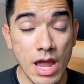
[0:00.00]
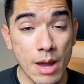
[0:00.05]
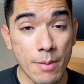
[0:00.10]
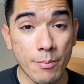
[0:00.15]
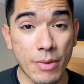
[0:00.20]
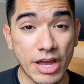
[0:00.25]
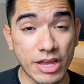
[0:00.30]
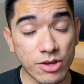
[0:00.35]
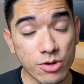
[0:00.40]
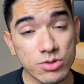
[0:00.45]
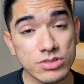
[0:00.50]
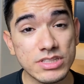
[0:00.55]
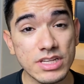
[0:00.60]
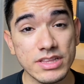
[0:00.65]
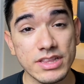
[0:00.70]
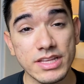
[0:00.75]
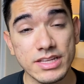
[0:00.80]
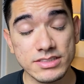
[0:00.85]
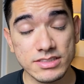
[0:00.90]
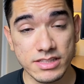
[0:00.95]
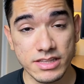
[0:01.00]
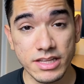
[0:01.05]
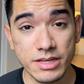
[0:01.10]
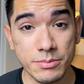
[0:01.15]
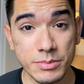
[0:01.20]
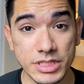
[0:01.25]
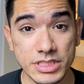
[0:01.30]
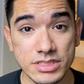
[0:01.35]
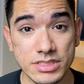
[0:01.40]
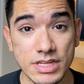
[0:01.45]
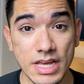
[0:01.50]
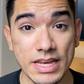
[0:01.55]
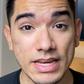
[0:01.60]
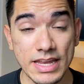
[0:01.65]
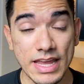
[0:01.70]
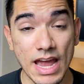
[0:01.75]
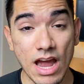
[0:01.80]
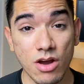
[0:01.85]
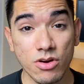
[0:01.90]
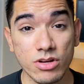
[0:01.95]
by using these limits
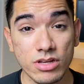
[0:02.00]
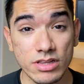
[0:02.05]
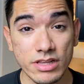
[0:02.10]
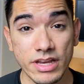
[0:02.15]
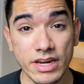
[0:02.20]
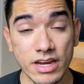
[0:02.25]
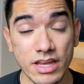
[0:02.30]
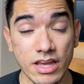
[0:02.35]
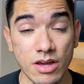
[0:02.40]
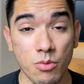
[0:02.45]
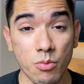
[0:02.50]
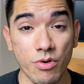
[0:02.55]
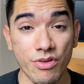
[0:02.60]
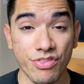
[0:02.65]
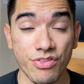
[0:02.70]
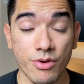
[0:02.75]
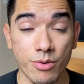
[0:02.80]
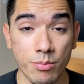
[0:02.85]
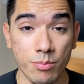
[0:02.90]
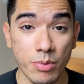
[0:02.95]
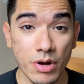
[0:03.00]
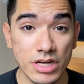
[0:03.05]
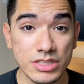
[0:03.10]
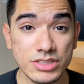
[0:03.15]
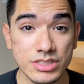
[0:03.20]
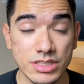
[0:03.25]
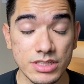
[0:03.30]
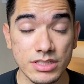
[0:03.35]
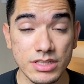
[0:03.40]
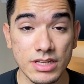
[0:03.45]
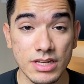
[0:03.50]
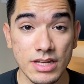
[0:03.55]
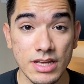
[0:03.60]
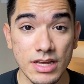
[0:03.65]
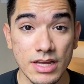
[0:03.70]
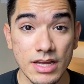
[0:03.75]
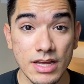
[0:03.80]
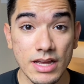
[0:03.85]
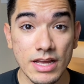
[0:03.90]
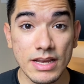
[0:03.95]
and calculating it with your budget,
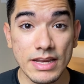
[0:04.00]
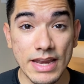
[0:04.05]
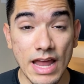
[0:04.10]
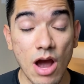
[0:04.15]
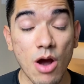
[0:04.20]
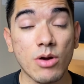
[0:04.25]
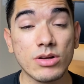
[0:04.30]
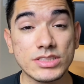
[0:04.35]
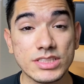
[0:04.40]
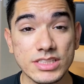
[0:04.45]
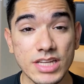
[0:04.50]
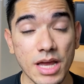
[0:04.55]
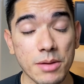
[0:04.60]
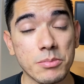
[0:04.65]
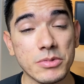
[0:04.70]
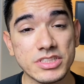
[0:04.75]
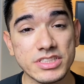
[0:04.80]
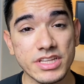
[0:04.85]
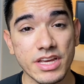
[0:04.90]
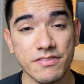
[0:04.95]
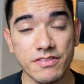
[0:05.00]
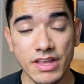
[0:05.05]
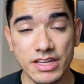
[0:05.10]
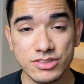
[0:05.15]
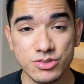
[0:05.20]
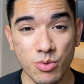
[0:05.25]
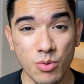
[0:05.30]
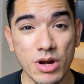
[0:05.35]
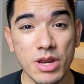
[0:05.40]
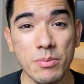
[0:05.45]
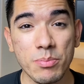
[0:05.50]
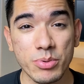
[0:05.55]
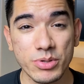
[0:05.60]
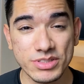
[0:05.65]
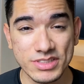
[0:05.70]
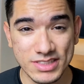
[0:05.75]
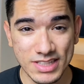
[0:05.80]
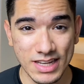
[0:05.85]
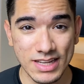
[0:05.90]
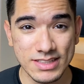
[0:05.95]
now it's time to save that
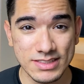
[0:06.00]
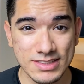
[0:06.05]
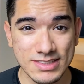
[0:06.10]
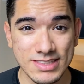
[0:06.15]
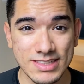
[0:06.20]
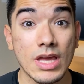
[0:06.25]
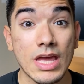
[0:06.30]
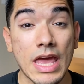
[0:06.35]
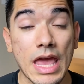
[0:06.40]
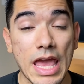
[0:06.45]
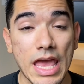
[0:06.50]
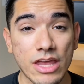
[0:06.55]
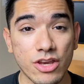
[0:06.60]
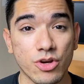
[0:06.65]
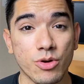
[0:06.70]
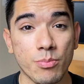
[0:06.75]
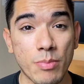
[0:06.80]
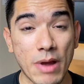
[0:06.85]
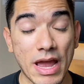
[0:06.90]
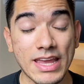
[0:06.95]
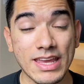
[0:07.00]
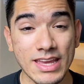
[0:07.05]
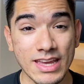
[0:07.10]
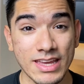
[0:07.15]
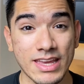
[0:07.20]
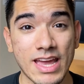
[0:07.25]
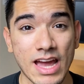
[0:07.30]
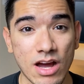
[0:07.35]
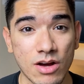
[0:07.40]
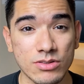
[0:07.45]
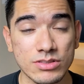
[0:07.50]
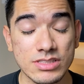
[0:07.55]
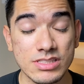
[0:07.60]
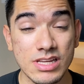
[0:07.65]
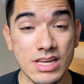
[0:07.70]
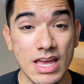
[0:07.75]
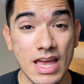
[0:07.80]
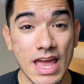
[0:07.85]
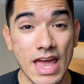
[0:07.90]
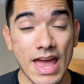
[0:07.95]
20% in your bank
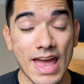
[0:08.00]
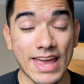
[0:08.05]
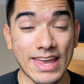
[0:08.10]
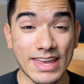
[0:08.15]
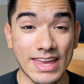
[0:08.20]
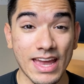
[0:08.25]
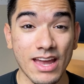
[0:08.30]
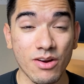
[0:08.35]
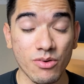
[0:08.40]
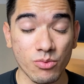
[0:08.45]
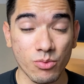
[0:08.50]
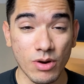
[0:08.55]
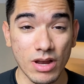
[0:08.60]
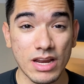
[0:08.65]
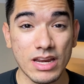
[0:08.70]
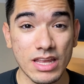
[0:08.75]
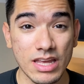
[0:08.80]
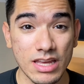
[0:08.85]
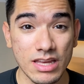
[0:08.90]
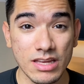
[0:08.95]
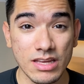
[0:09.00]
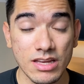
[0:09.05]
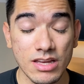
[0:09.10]
account and get ready